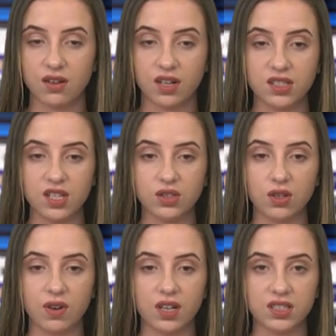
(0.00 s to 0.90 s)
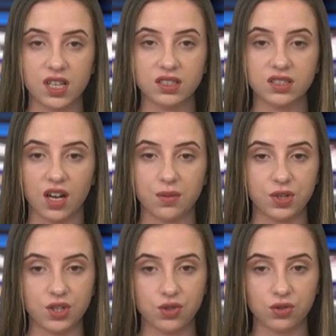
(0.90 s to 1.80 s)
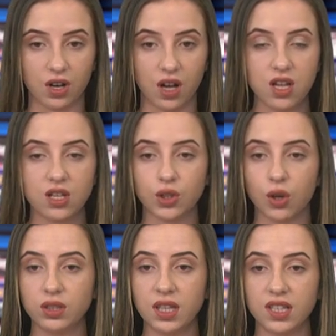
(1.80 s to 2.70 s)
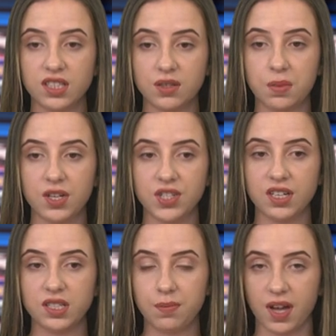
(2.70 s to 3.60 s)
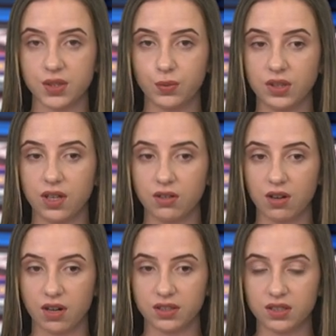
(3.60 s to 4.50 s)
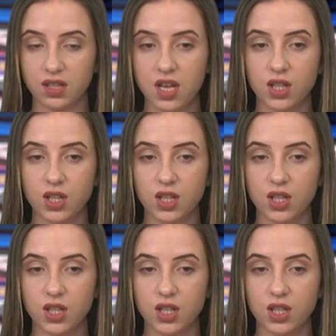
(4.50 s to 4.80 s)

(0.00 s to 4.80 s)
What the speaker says: Residents of Artsakh's Karmir, Shuka don't let Azerbaijanis pass with their cars.